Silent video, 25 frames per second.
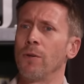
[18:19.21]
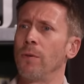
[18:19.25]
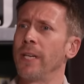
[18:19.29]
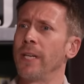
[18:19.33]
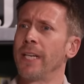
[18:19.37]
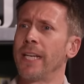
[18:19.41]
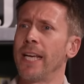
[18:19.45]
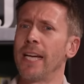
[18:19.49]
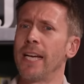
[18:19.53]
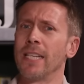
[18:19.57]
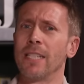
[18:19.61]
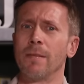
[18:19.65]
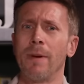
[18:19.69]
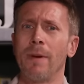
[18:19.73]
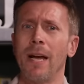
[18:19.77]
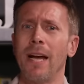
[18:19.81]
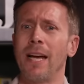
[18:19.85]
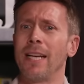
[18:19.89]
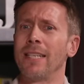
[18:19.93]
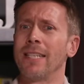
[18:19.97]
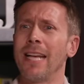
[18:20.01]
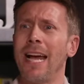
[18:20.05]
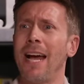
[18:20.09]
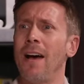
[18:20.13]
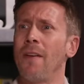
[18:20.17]
All he cares about
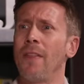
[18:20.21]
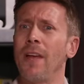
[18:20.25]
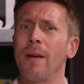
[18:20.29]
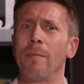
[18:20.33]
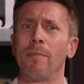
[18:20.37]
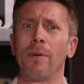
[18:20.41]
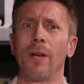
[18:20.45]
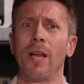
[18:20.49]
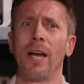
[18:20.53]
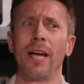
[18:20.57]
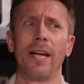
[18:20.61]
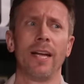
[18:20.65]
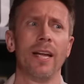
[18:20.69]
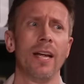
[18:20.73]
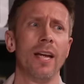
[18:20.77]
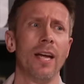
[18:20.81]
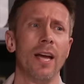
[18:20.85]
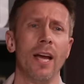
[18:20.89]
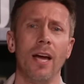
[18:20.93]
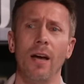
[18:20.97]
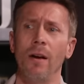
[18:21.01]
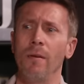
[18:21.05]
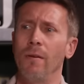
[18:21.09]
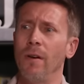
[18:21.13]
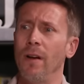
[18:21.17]
is how they play,
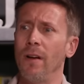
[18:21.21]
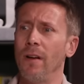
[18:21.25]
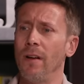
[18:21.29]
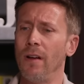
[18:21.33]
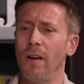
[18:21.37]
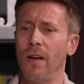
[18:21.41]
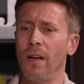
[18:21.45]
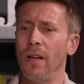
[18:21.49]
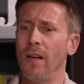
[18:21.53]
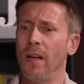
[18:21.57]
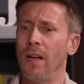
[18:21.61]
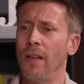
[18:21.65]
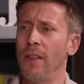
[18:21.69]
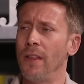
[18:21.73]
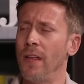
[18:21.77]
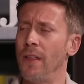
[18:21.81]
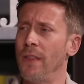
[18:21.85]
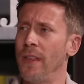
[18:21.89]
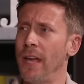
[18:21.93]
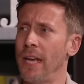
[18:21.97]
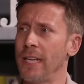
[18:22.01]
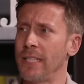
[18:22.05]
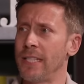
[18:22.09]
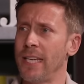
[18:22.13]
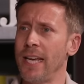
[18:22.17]
and, and, and
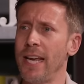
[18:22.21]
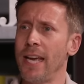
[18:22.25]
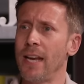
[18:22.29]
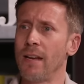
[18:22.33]
that's it.